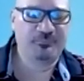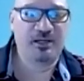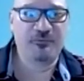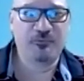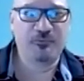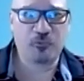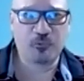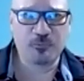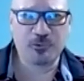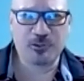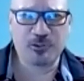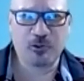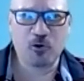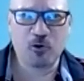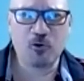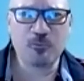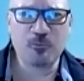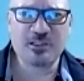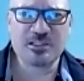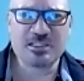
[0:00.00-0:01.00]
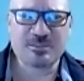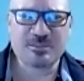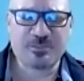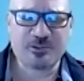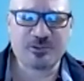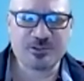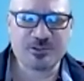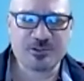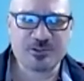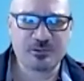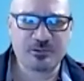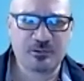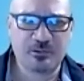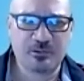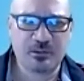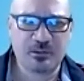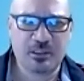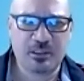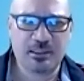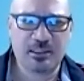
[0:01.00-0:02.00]
former homeless person
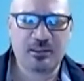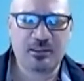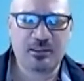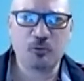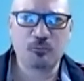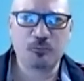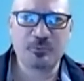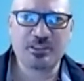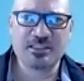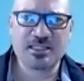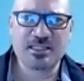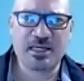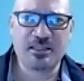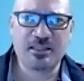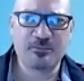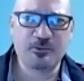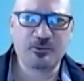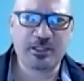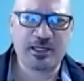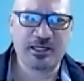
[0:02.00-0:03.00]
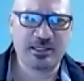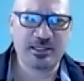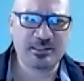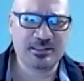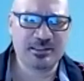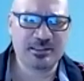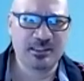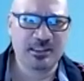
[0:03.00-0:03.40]
and a homeless advocate,